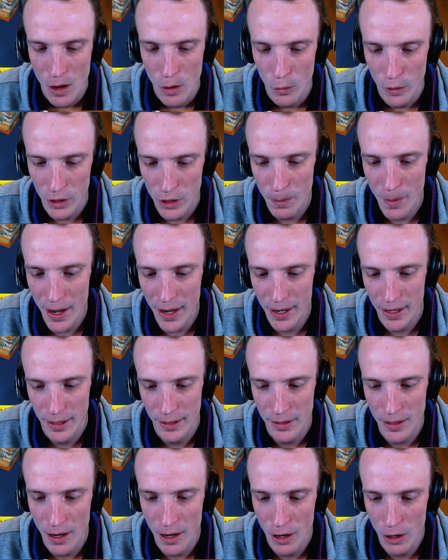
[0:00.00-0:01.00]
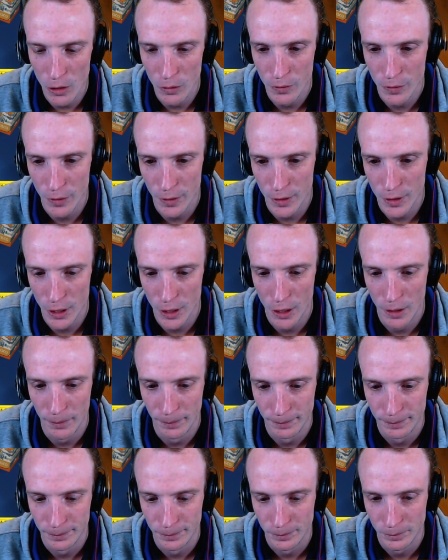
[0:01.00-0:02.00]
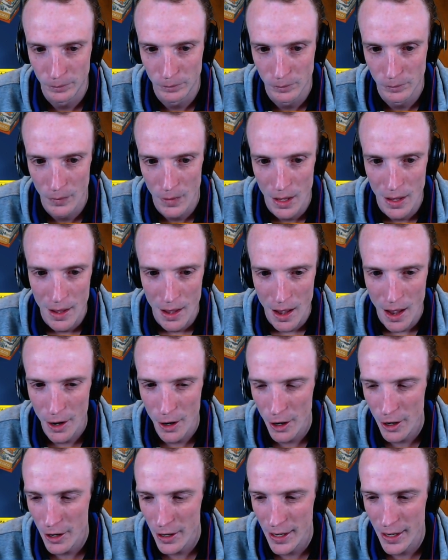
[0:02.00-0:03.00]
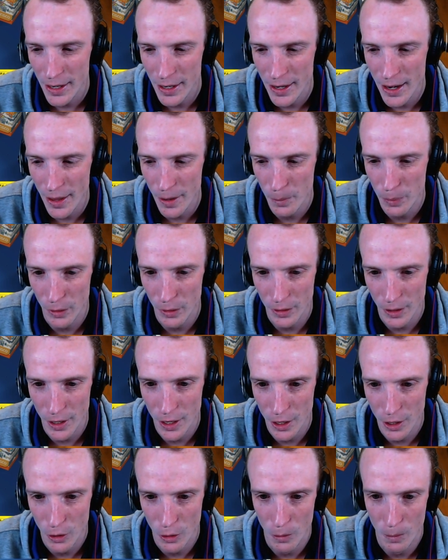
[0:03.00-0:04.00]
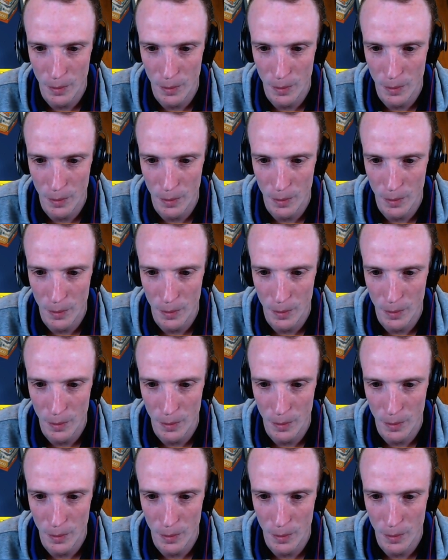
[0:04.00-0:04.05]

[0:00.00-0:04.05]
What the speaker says: Which means I hold for a turn. I know you get another Brooklet Hill,